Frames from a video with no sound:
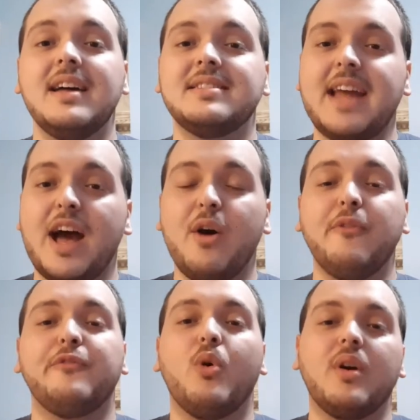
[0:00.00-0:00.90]
Now
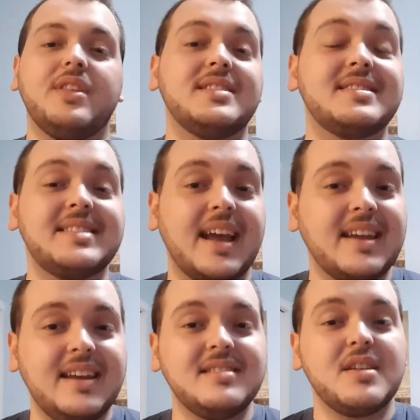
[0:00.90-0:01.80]
for the
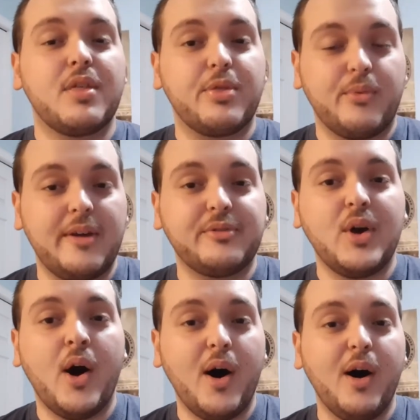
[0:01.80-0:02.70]
second thrift
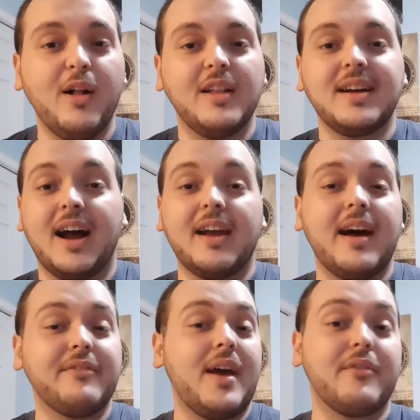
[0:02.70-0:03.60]
haul I
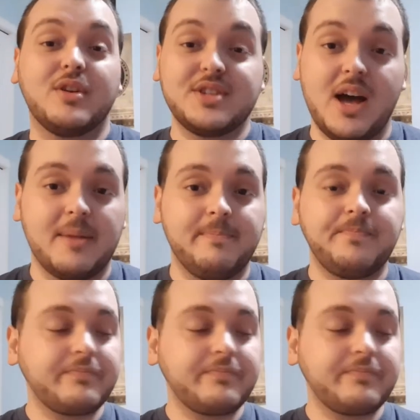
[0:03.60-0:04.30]
have ever done.